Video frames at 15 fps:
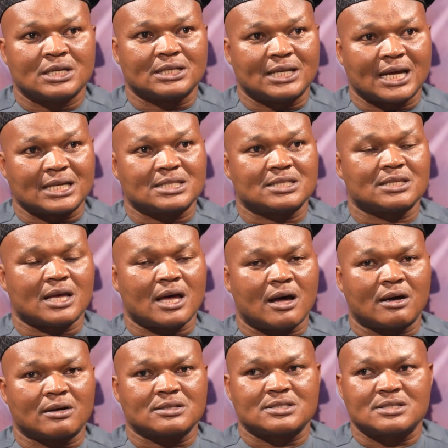that
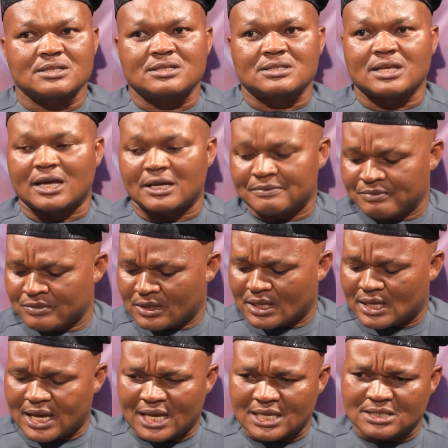our sister
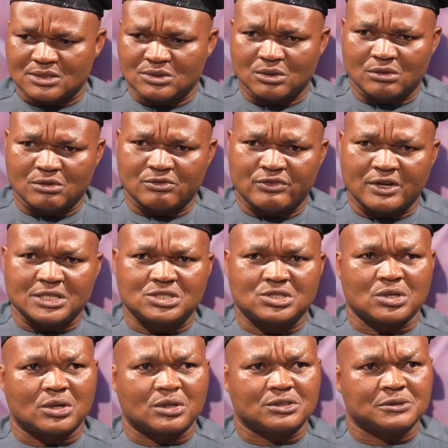has
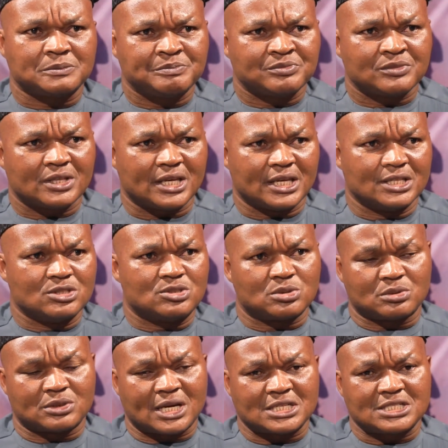ventured
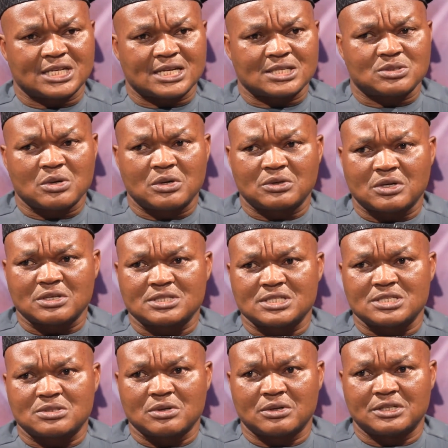into, and she has told us
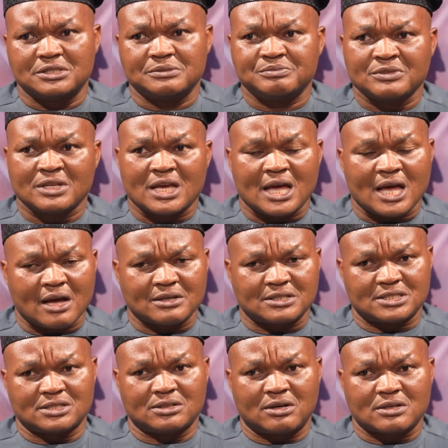the story how
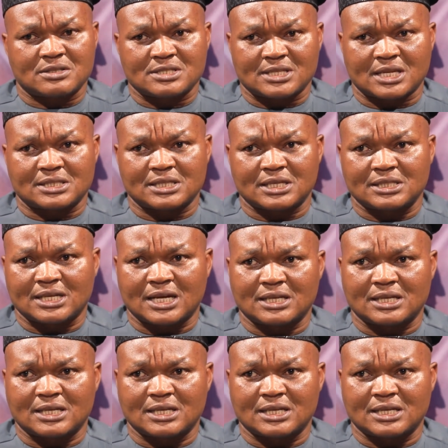she got started.